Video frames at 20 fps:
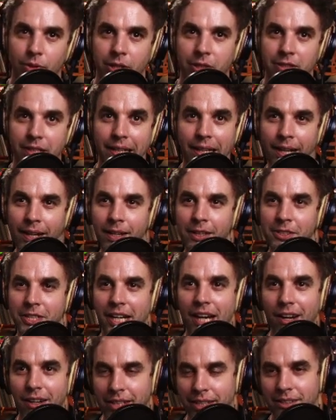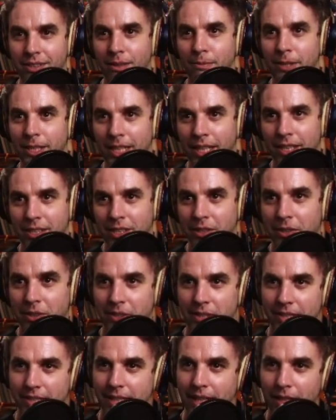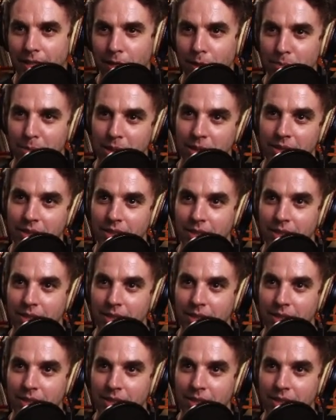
When you're sitting in a chair and someone kicks you, stand up.